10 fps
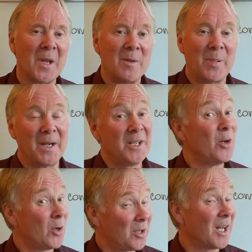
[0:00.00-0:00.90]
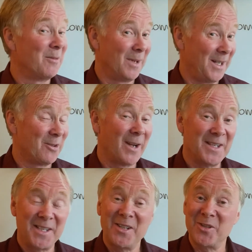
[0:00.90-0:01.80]
But you could go really
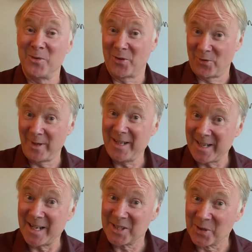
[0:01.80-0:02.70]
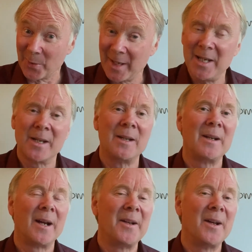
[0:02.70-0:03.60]
crazy and do three days a week and